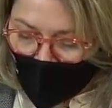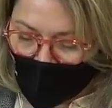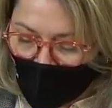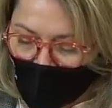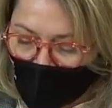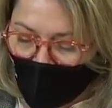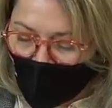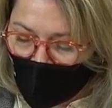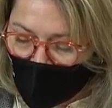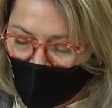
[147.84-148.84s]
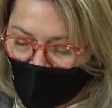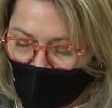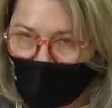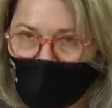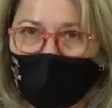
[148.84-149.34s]
done several genetic
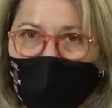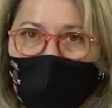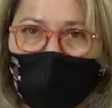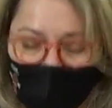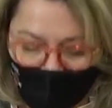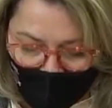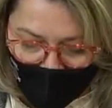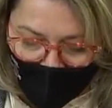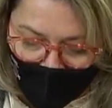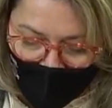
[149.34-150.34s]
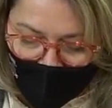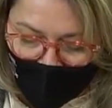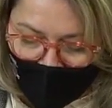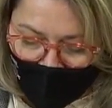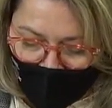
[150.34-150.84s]
studies on the
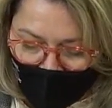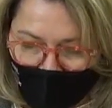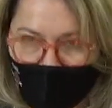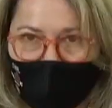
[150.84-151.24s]
Canarian grape